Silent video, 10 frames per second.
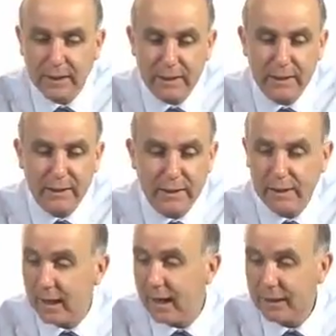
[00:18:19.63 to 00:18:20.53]

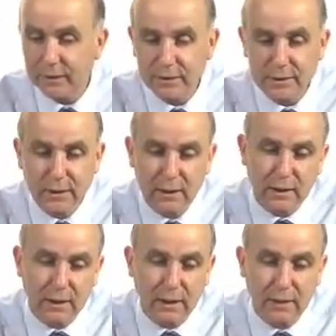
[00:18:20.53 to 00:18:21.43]
He argues
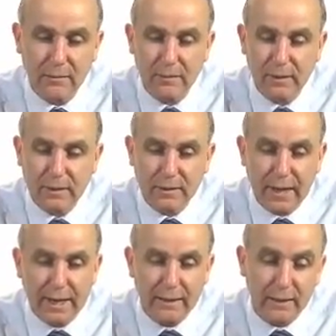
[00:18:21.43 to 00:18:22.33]

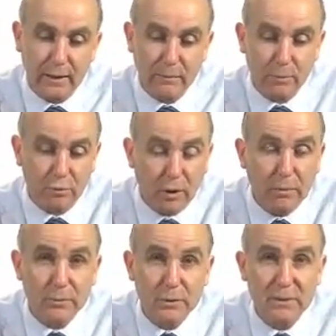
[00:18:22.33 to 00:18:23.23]
that the
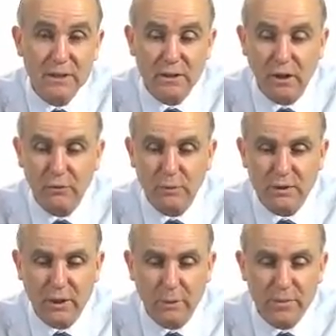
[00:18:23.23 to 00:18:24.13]
problem to be solved
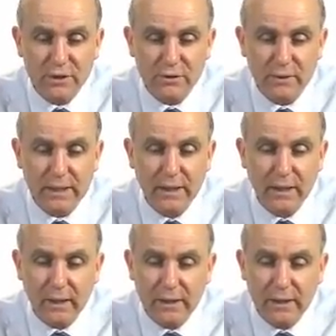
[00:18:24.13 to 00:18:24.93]
was no mystery.